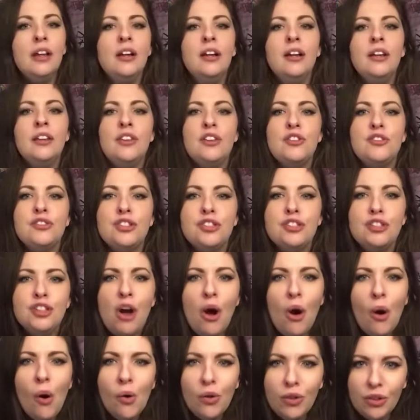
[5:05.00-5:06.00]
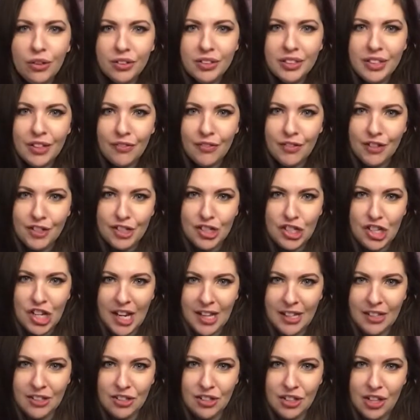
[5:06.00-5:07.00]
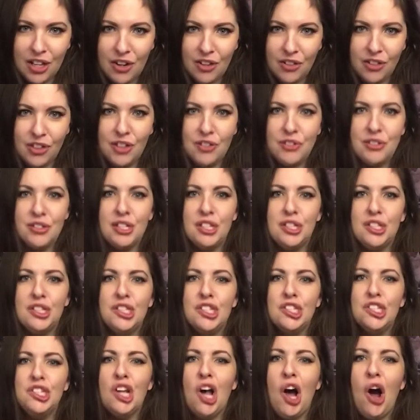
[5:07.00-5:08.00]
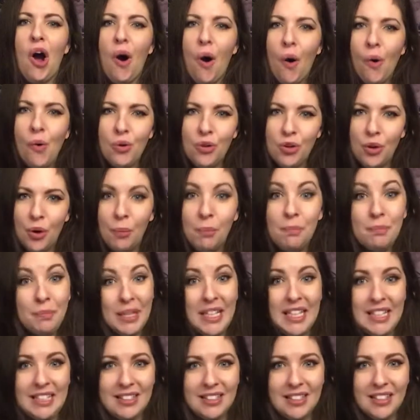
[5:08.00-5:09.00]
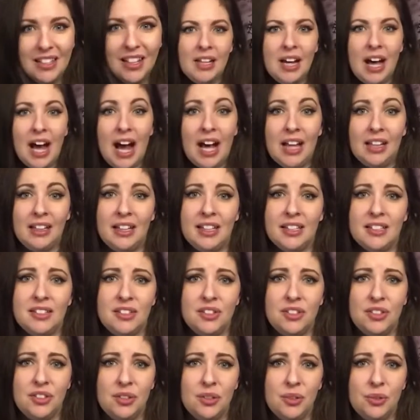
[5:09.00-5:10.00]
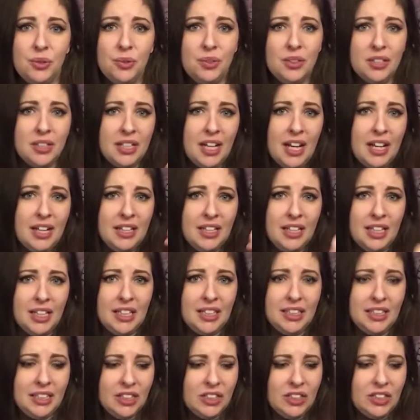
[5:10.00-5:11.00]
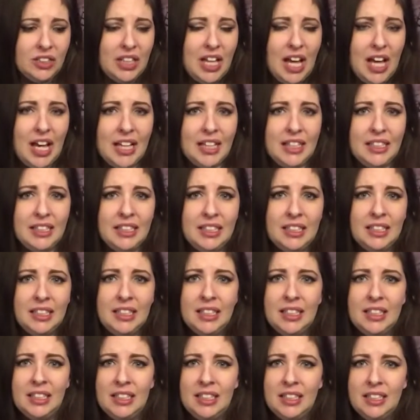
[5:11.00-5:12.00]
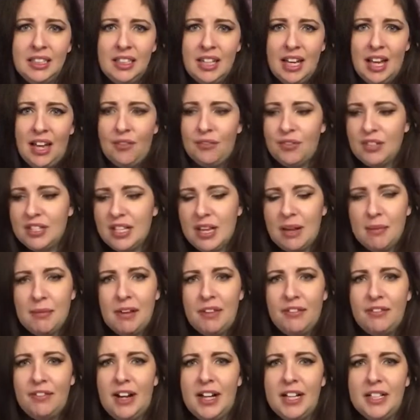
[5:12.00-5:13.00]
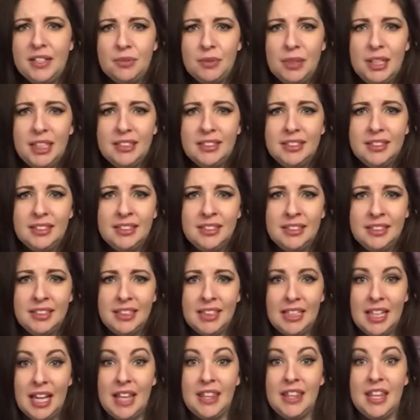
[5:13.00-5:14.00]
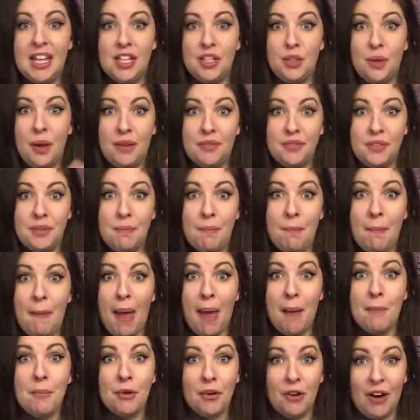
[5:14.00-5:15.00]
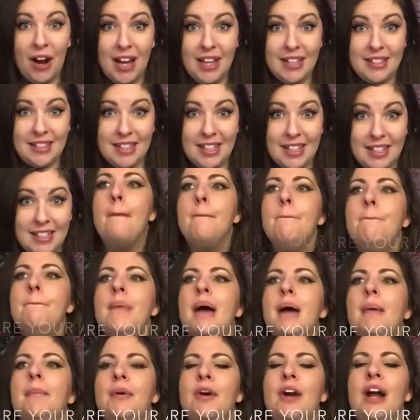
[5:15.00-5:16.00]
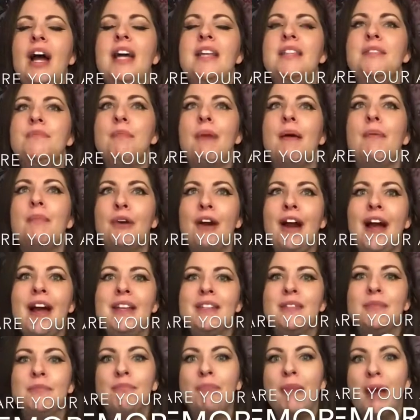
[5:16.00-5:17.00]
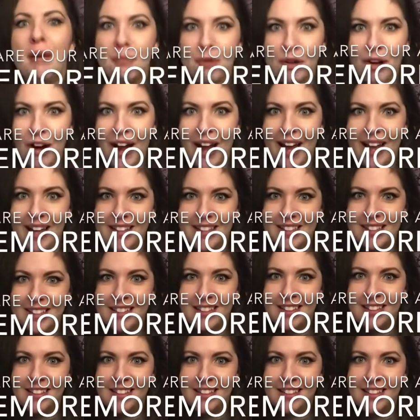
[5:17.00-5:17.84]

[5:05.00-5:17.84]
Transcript: There's a total different change there. There's a total beat. I like to do kind of like a little line every time I find one. And then you have to memorize it. Memorize, memorize, memorize.